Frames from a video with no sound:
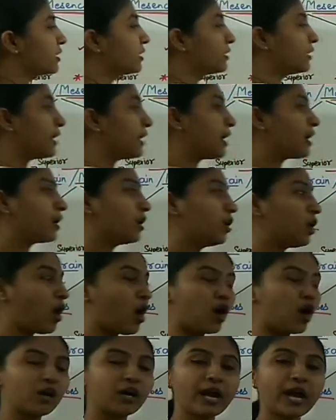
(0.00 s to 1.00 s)
They are
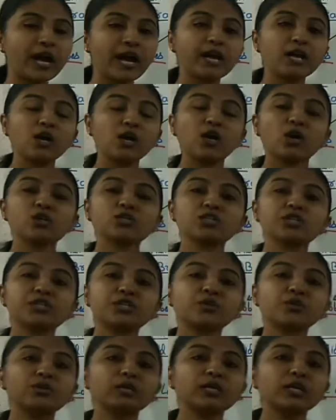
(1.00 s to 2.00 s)
long and
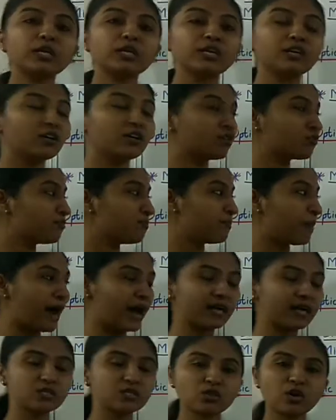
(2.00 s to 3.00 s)
longitudinal nerve
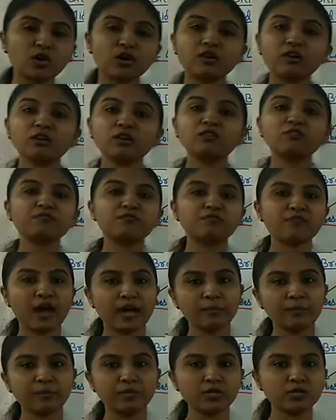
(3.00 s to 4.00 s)
bands or nerve
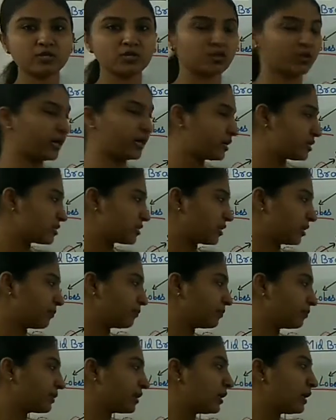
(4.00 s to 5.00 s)
fibers, you can say,
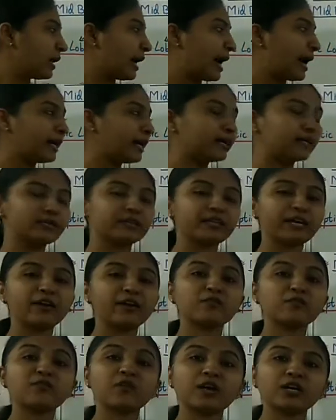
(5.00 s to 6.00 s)
and
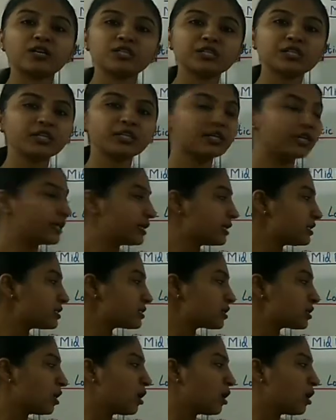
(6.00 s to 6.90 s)
their function is